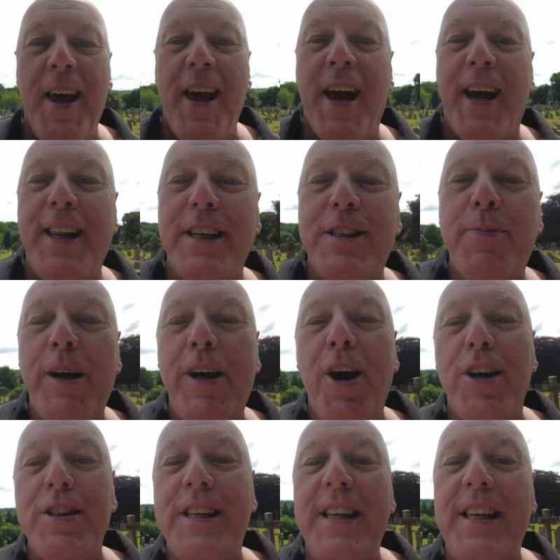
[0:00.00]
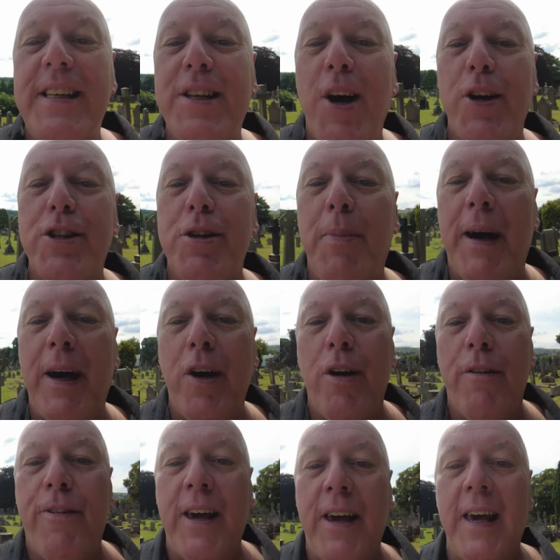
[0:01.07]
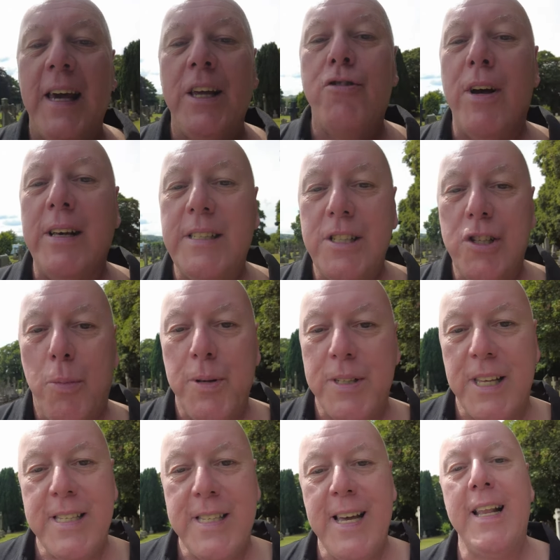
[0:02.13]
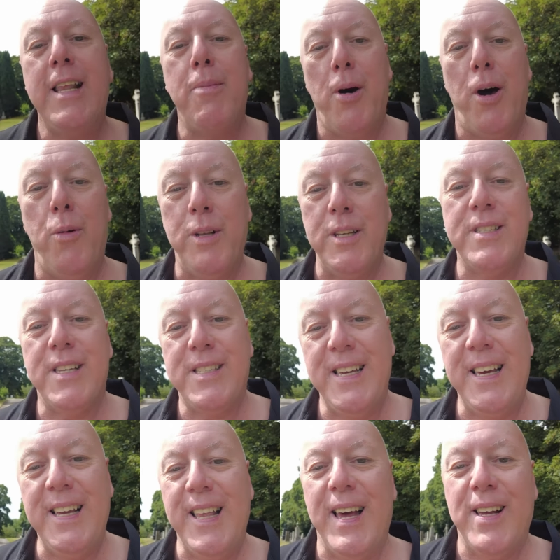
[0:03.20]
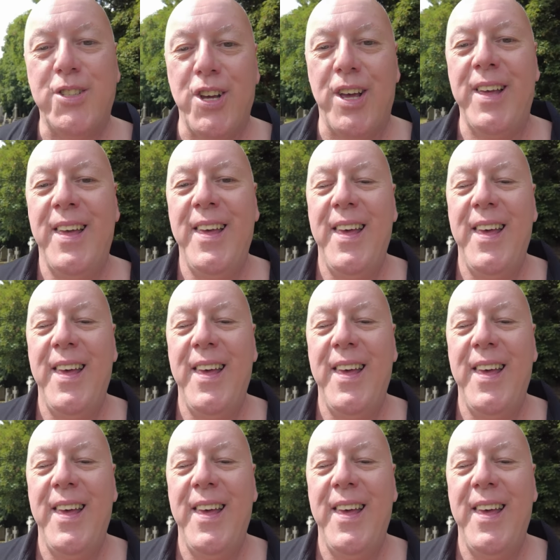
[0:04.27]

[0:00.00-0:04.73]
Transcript: And it's because in his autobiography, he dresses up as a teddy boy when he's a teenager.